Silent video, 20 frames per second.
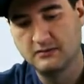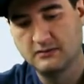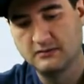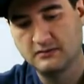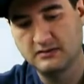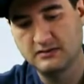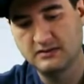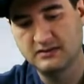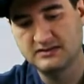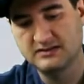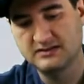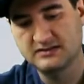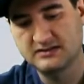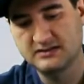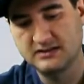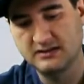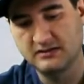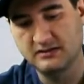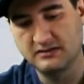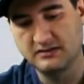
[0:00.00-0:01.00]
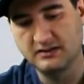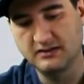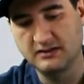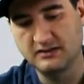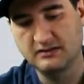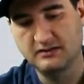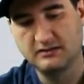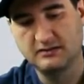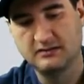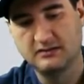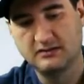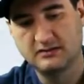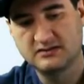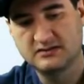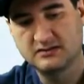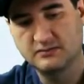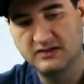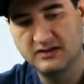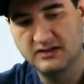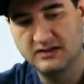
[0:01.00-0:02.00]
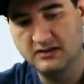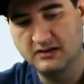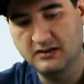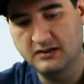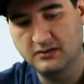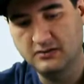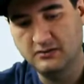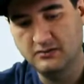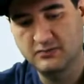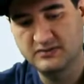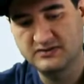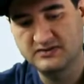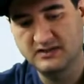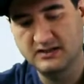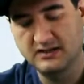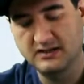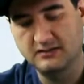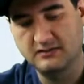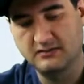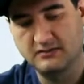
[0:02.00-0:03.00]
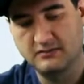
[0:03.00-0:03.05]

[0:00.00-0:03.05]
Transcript: necessarily to be one hundred percent